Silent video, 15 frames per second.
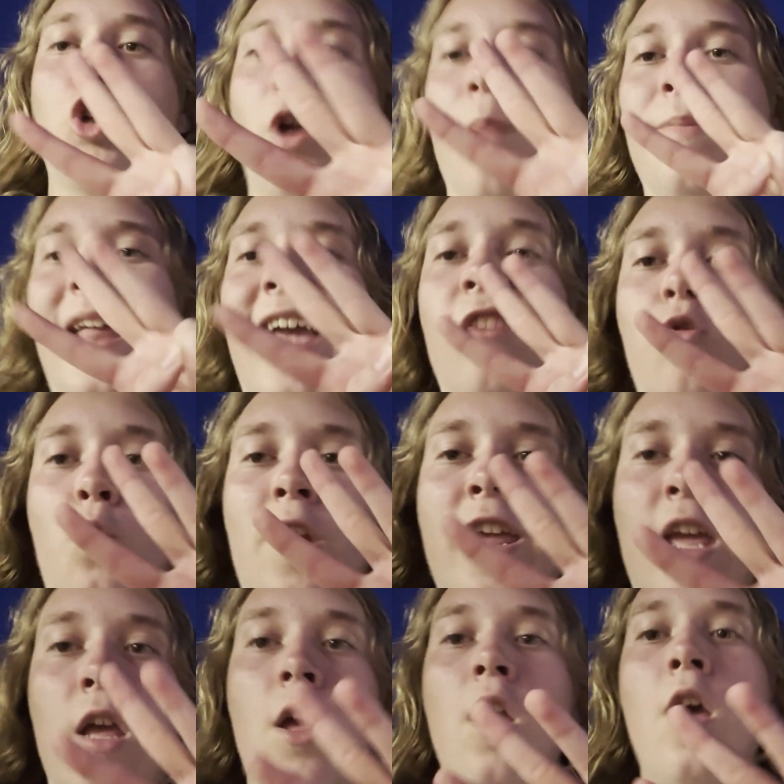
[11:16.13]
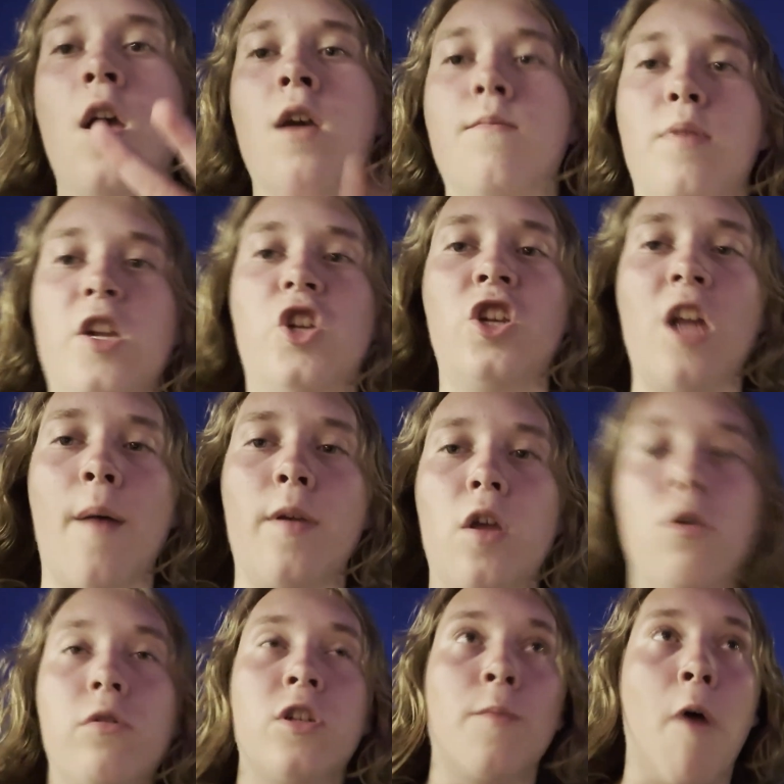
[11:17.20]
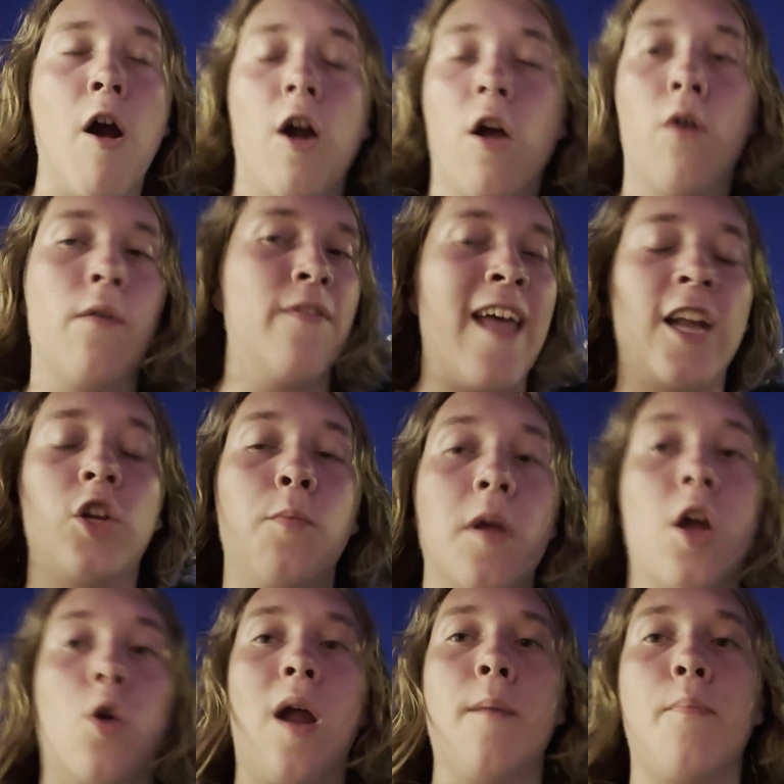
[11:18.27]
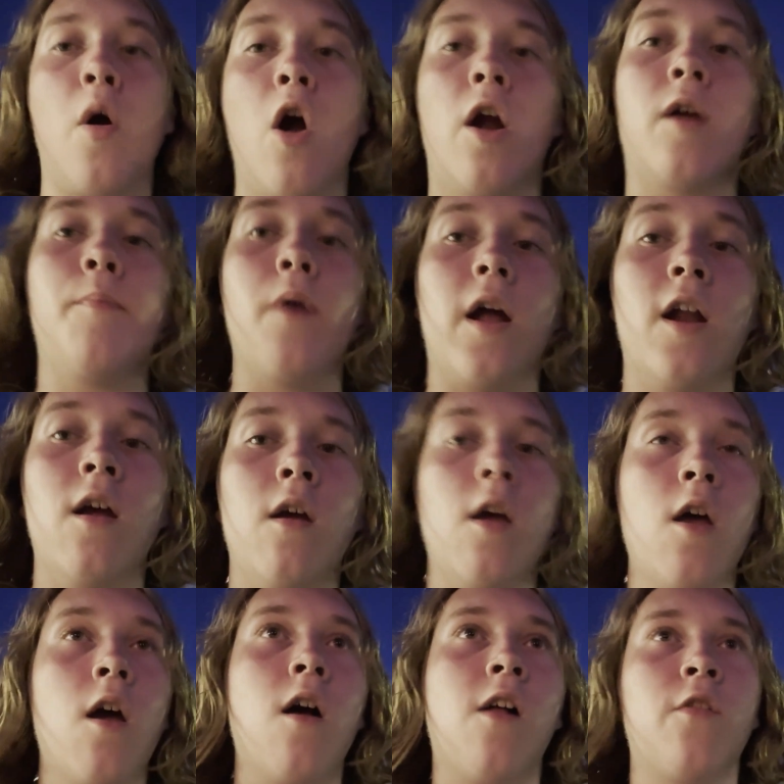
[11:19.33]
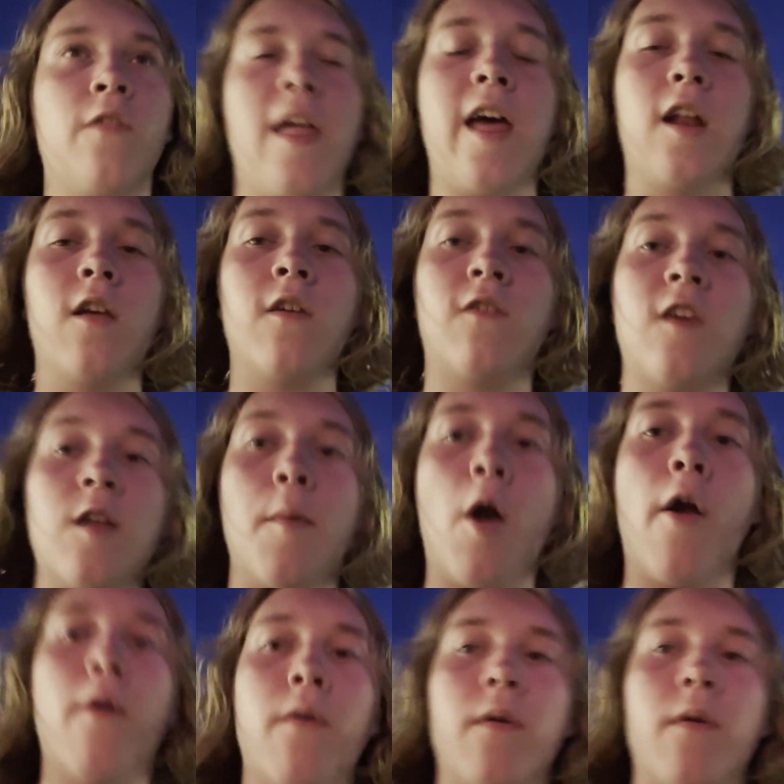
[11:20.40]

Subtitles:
day 3, BGW tomorrow. That should be a great park. But other than that, see you tomorrow.